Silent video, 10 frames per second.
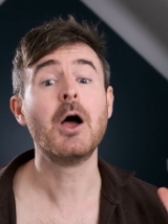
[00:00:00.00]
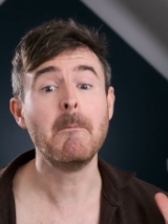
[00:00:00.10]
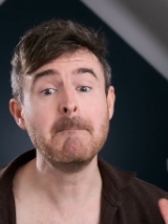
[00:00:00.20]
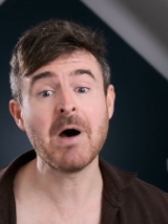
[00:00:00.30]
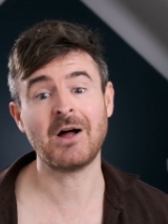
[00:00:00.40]

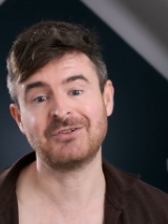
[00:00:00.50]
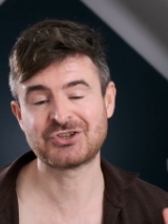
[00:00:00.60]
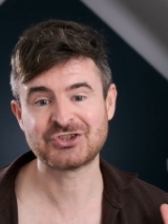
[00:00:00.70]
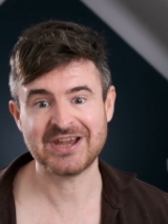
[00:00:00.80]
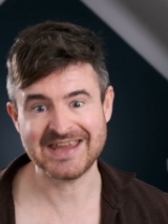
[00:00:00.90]

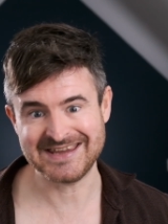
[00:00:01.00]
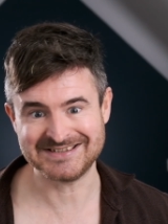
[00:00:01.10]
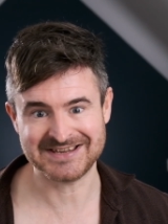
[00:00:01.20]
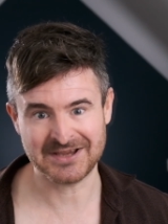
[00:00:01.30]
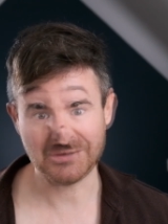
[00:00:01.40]
much
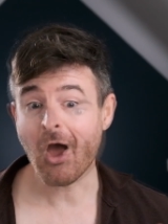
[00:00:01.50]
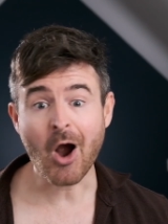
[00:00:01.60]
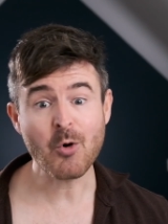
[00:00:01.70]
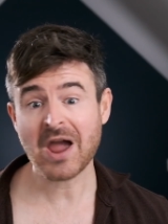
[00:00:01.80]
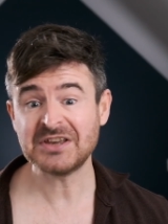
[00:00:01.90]
easier.
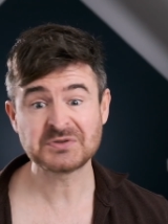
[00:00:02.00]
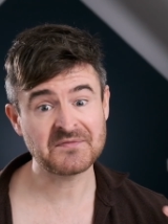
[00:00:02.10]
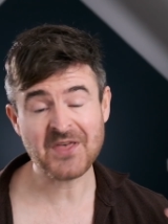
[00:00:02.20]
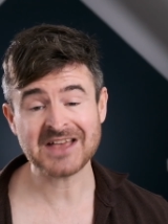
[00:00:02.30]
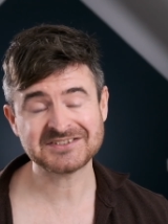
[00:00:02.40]
Okay, so if
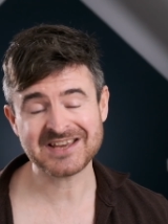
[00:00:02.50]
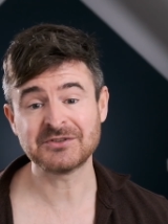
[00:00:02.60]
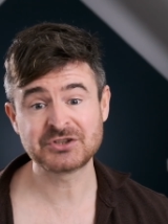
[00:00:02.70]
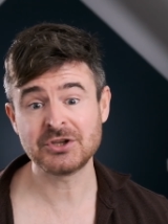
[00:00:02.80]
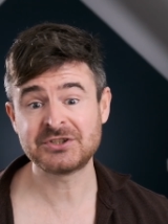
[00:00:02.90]
that
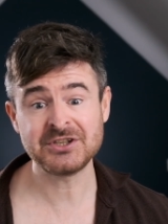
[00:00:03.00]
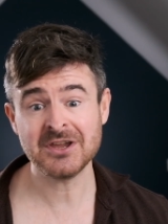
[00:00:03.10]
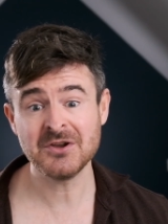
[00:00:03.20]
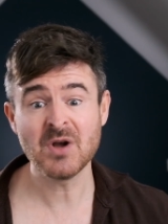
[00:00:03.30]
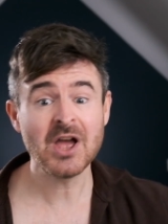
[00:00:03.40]
sounds good to
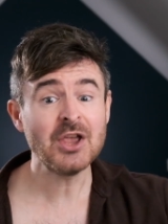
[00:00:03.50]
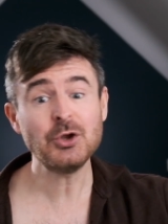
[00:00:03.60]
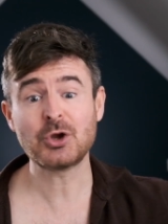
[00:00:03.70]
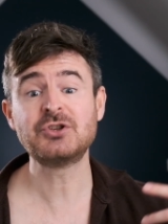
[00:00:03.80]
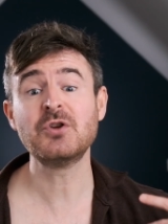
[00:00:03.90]
you, you
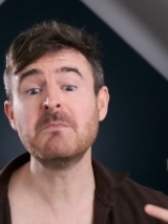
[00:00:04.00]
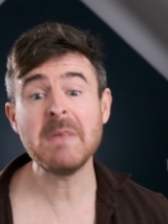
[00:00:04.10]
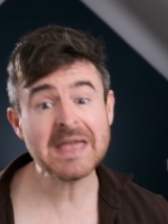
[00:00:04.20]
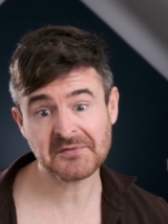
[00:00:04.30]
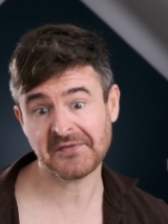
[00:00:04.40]
can do
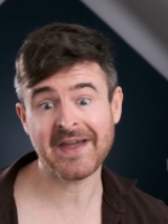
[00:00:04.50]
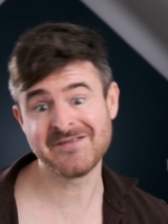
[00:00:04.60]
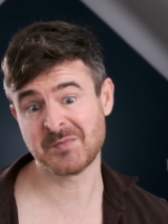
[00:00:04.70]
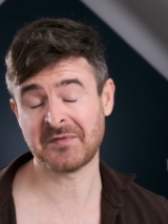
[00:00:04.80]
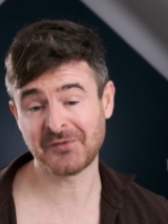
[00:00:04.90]
me a
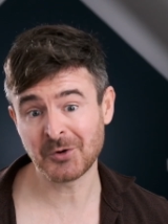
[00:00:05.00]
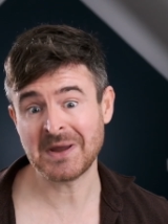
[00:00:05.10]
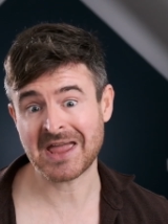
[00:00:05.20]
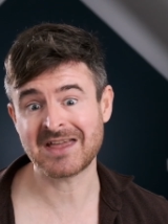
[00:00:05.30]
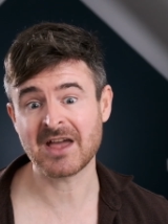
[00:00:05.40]
favor before we
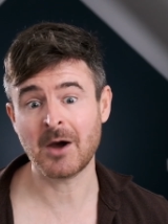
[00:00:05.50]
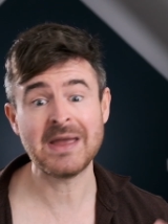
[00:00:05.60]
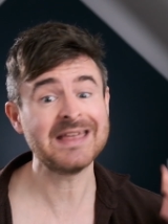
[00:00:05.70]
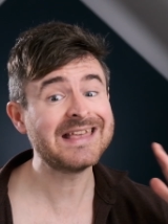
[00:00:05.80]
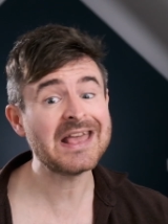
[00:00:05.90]
get
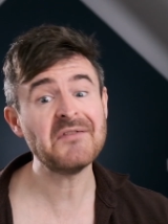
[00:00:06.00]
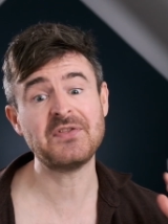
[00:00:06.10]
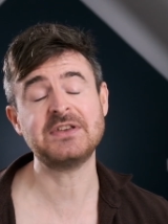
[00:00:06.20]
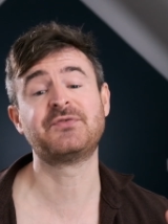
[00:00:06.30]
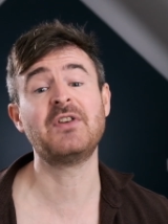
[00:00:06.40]
going. Give
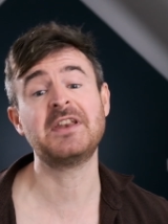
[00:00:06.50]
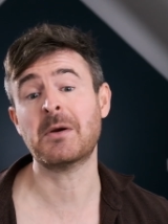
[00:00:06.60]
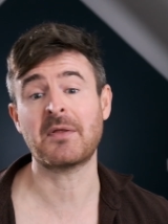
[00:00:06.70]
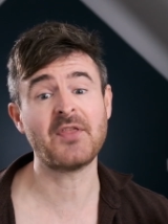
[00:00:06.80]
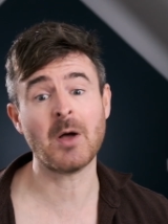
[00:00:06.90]
this
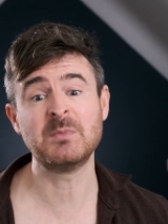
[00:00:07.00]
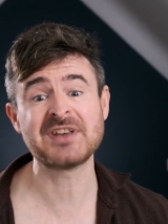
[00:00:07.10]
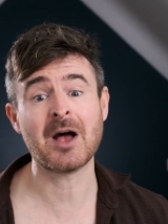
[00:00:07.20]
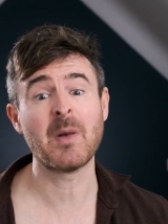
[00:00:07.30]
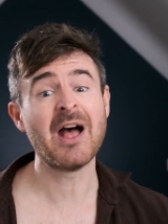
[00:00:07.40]
video a thumbs
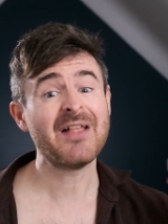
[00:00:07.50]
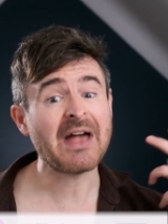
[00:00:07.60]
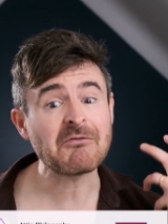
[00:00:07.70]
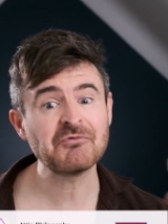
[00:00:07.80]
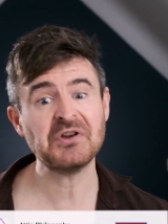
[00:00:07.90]
up.
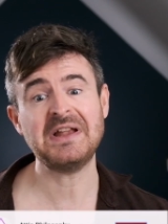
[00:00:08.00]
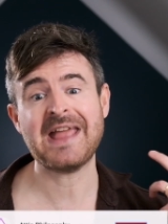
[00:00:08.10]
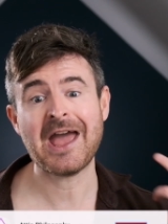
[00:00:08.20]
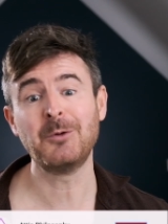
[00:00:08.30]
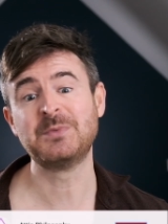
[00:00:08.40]
That really
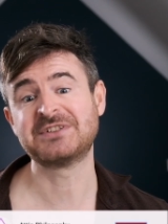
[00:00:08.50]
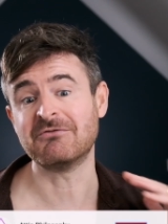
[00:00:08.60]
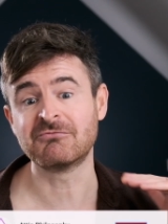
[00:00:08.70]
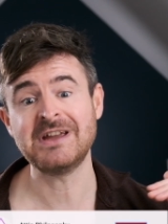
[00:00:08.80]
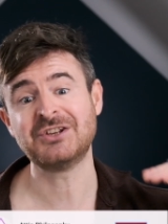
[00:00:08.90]
helps it
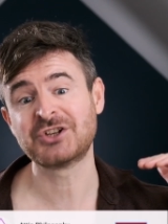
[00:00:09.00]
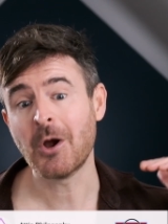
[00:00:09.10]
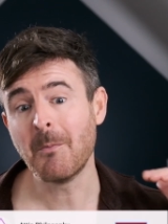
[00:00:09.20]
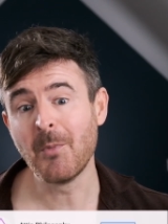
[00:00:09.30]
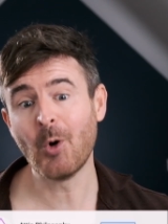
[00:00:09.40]
reach
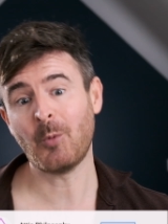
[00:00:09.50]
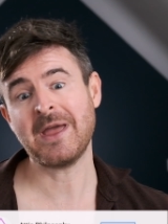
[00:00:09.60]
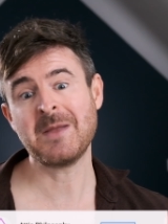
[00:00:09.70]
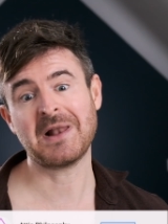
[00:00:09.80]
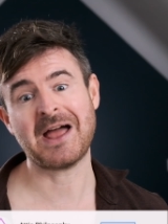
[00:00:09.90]
more
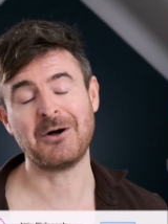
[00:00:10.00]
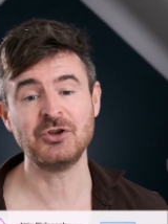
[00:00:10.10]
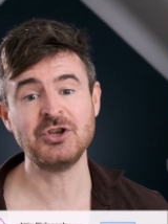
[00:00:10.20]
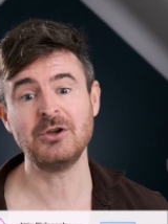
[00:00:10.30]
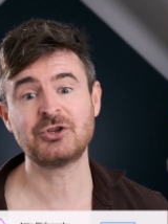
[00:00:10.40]
people out
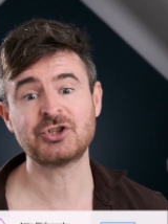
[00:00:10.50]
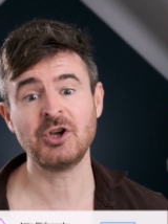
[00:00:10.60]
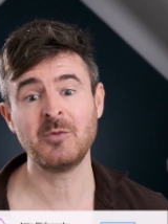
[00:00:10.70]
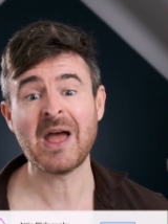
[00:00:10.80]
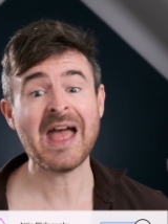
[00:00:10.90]
on
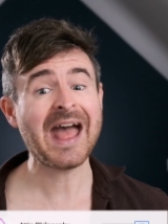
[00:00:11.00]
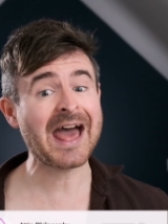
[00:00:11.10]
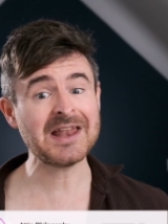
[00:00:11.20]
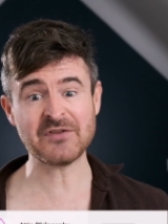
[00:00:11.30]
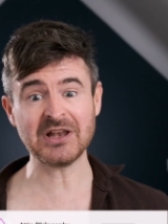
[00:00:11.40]
YouTube.
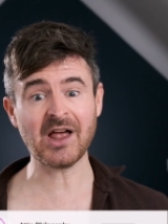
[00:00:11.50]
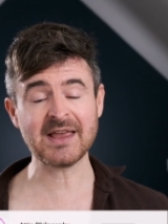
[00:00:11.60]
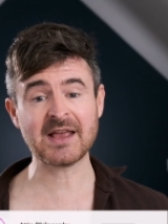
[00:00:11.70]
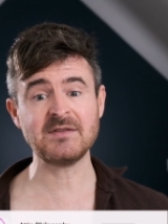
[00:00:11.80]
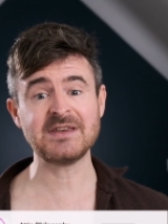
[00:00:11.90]
And if you're
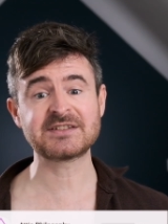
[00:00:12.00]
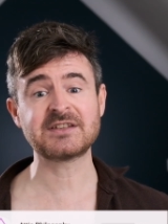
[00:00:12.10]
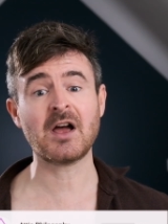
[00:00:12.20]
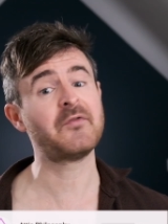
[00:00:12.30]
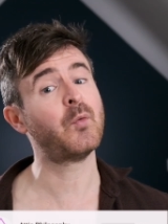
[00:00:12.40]
liking this
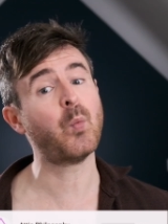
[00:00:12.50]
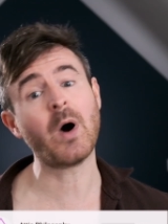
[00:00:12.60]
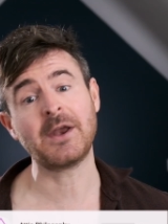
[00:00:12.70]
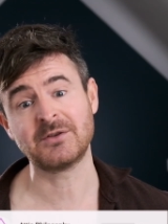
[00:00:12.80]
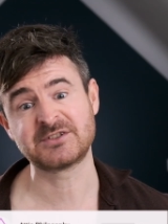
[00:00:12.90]
stuff,
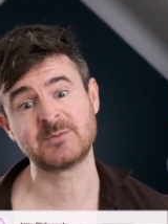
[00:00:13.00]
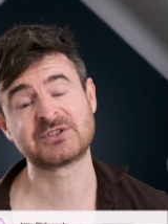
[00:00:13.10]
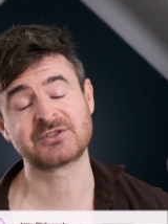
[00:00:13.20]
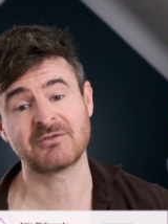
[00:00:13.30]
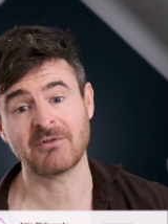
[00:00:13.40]
why not
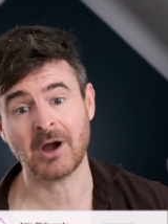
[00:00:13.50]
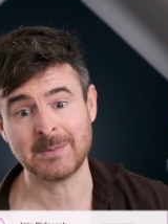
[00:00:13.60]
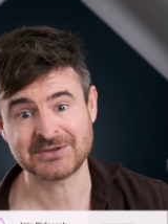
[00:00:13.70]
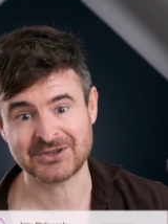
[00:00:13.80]
subscribe to the